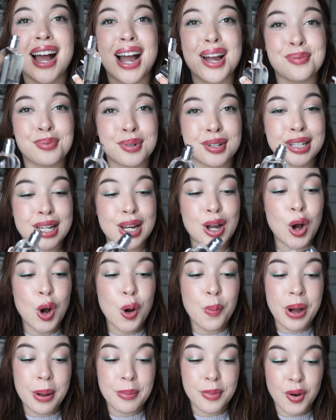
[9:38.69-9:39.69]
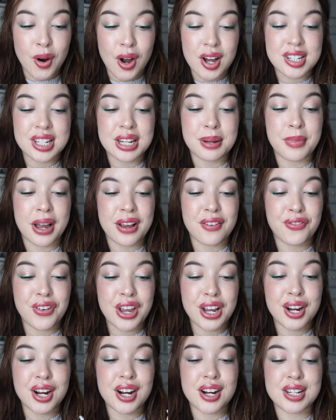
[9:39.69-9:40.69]
I really hope. I'm crossing my
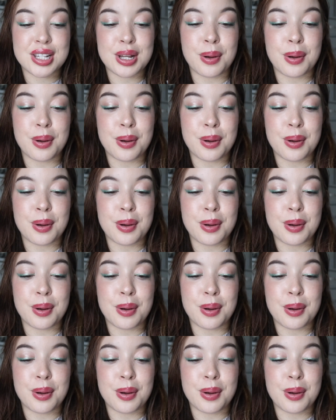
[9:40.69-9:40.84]
fingers.